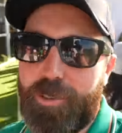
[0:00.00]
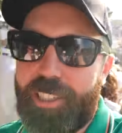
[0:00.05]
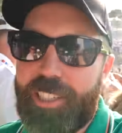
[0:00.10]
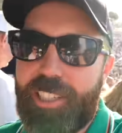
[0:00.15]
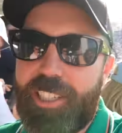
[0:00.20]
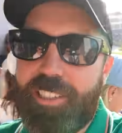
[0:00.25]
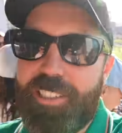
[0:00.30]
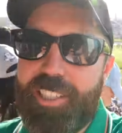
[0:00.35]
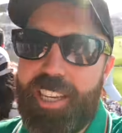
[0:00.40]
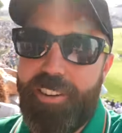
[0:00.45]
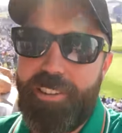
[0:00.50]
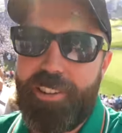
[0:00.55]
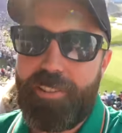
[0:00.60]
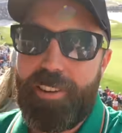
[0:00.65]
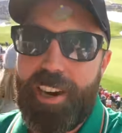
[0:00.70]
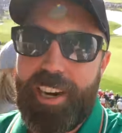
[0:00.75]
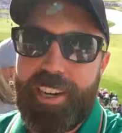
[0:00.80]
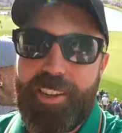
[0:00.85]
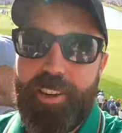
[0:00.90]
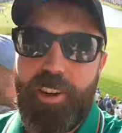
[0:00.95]
Rick Shields here at the
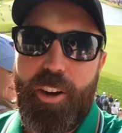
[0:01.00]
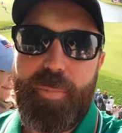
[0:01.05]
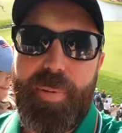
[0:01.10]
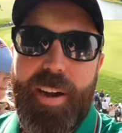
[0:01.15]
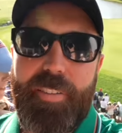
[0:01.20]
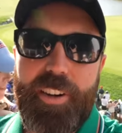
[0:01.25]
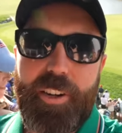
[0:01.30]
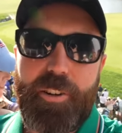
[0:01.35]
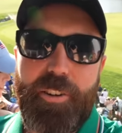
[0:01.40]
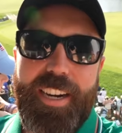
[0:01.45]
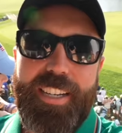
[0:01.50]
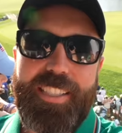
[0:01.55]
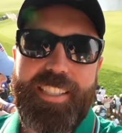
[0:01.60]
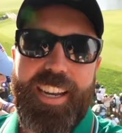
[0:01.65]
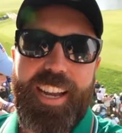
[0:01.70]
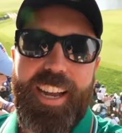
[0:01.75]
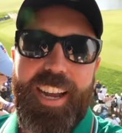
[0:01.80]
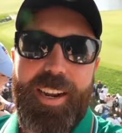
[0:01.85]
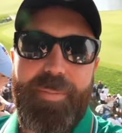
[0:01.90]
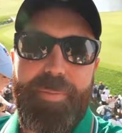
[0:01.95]
Ryder Cup, having a great
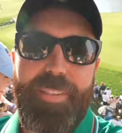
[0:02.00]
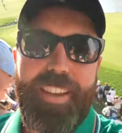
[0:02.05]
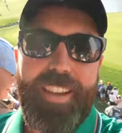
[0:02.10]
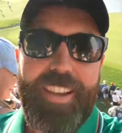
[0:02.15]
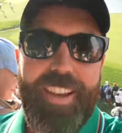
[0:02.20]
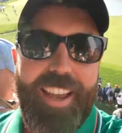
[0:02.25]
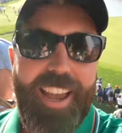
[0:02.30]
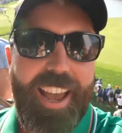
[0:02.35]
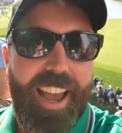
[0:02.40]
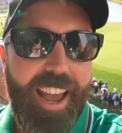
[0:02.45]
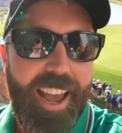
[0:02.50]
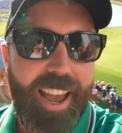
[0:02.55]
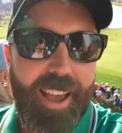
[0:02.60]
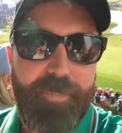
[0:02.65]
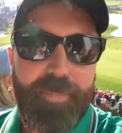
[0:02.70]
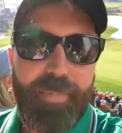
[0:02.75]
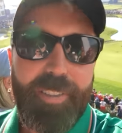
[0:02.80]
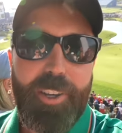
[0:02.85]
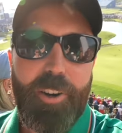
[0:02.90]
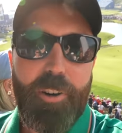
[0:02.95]
time.
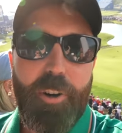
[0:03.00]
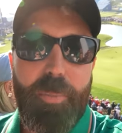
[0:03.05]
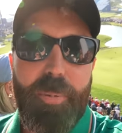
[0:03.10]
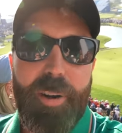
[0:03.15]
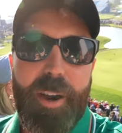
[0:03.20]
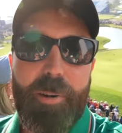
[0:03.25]
Europe